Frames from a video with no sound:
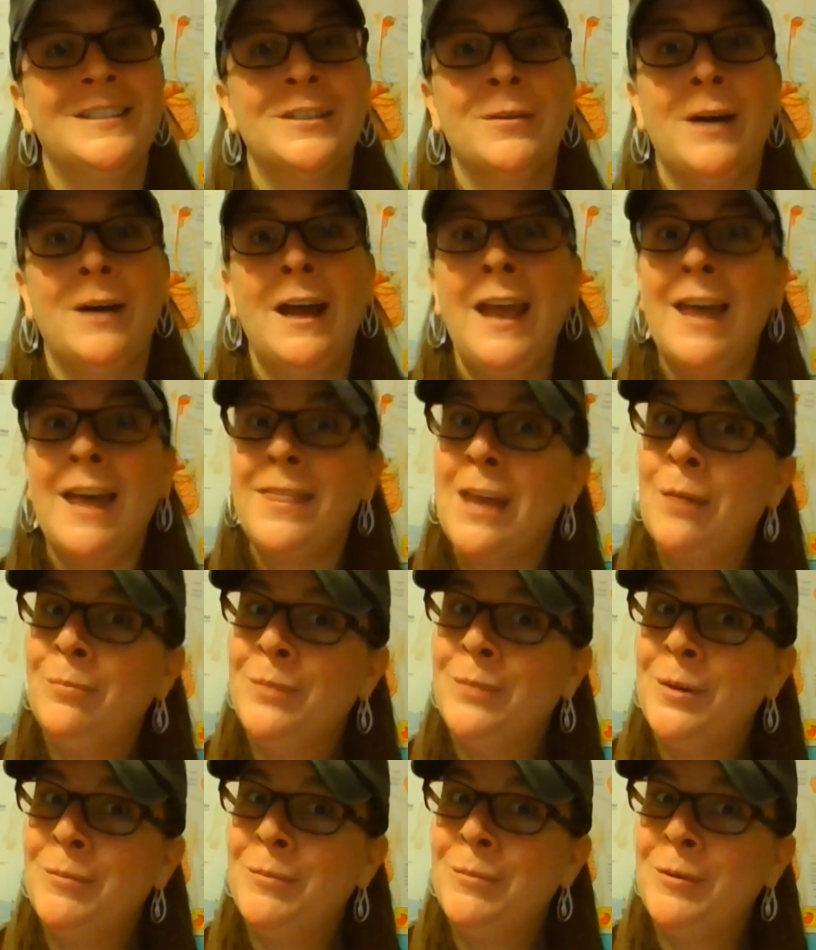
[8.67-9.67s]
So I had
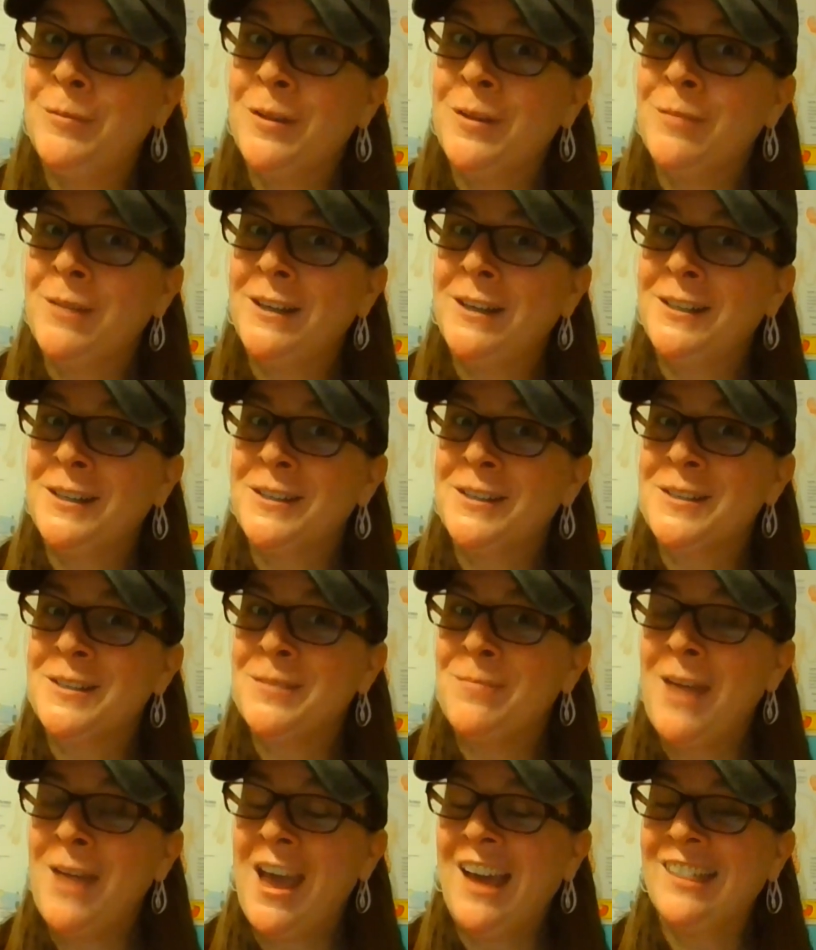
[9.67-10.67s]
that moment with my
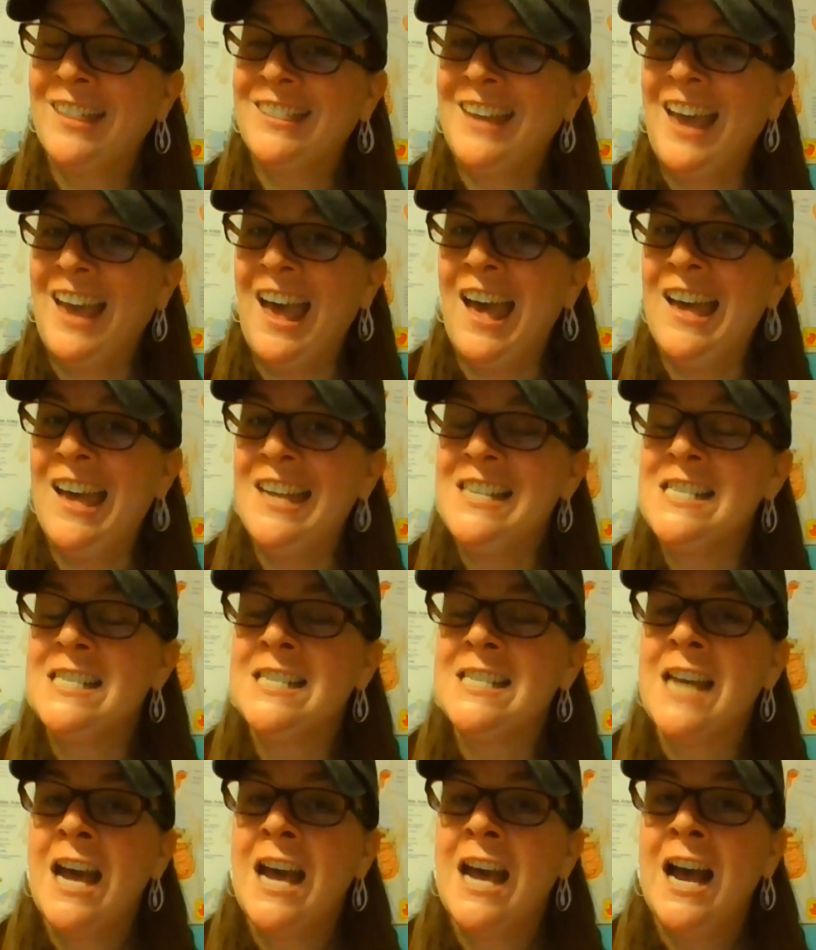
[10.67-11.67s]
daughter's math,
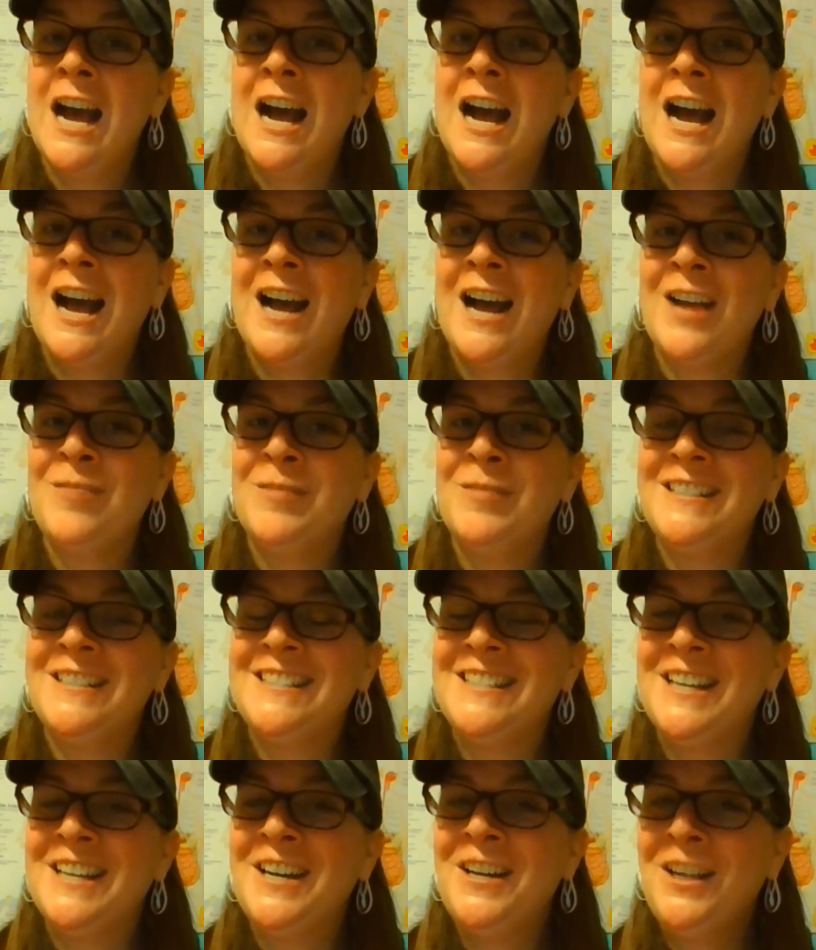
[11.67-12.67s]
and I want
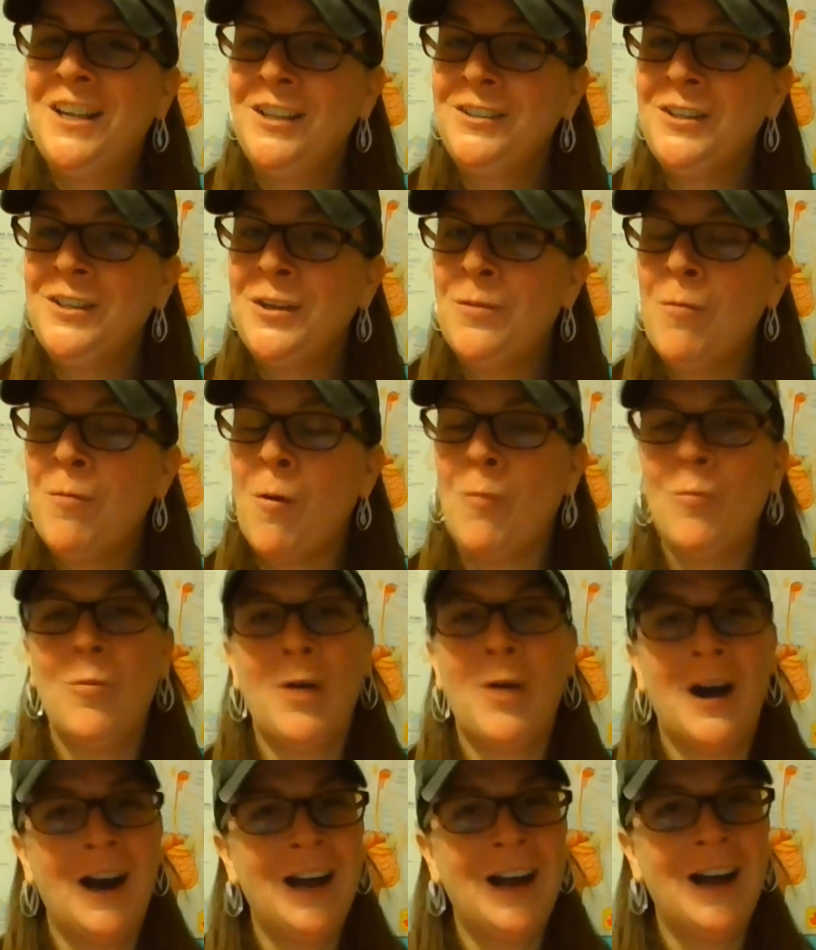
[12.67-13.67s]
to tell you
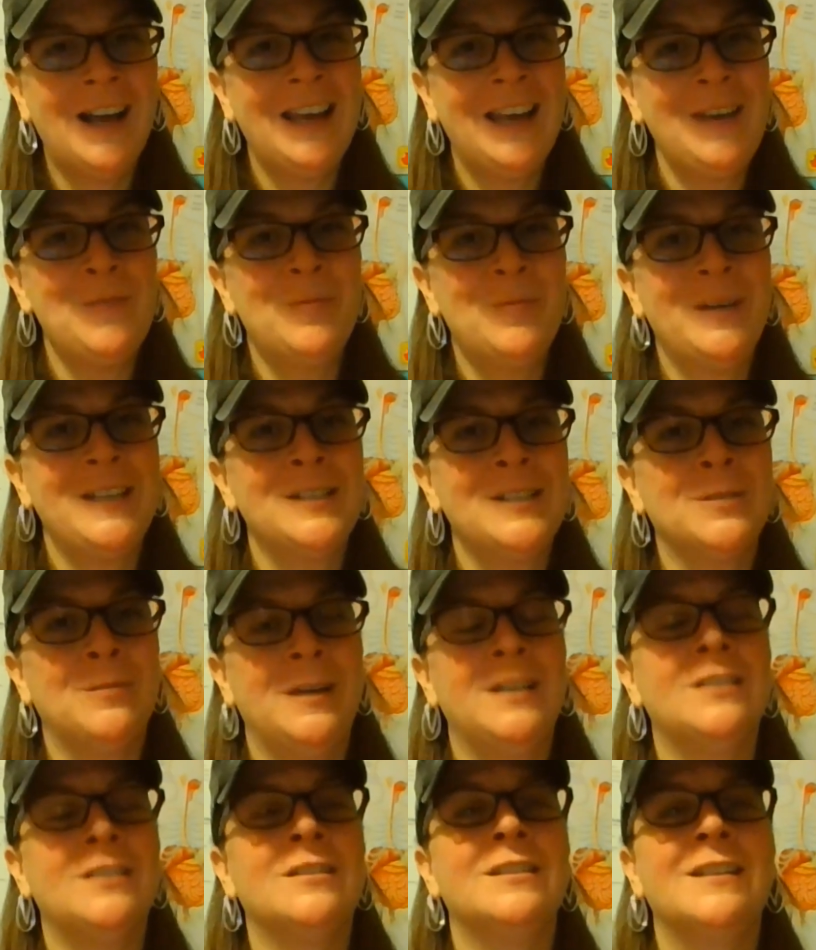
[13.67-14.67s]
why we
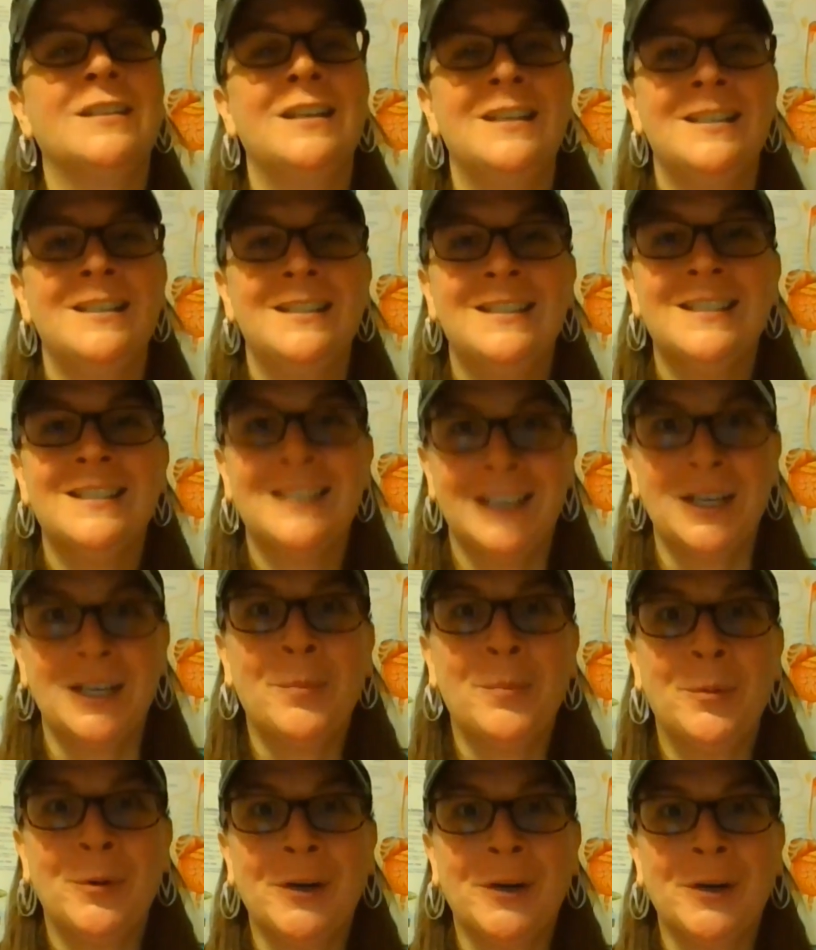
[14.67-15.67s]
switched to
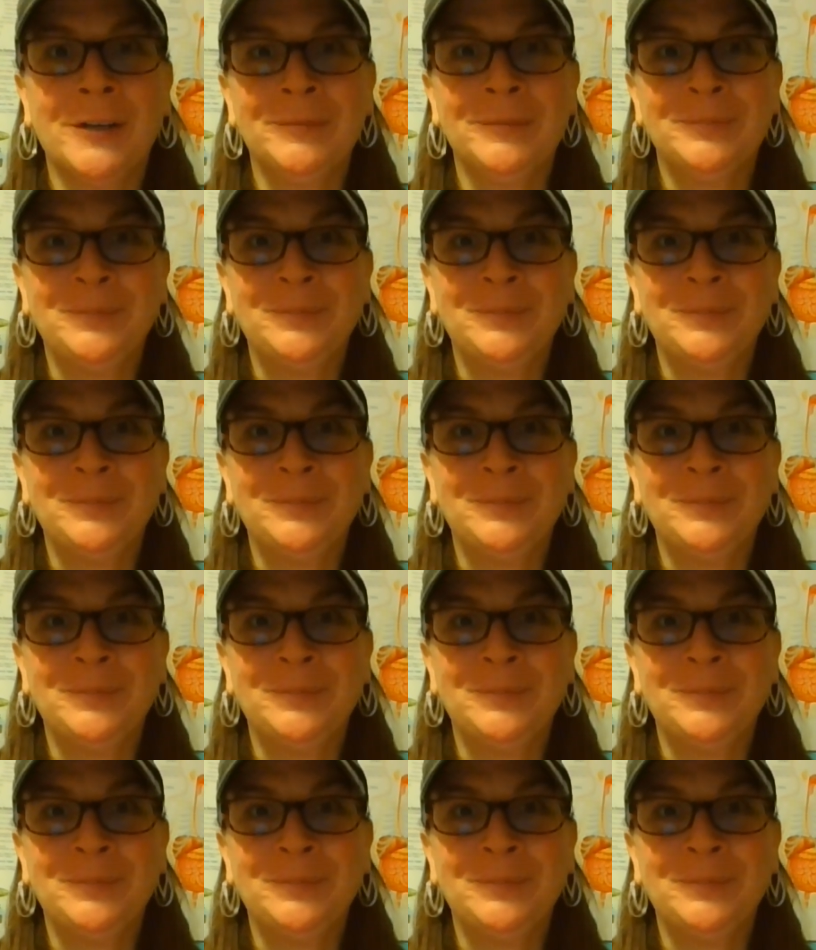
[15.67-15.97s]
Singapore.